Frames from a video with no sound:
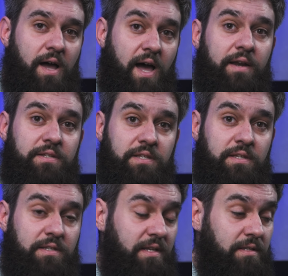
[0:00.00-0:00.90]
Honesty
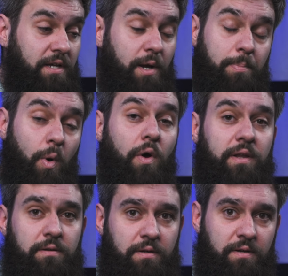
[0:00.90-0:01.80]
is the entire point.
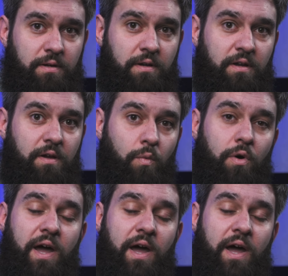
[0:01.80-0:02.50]
Where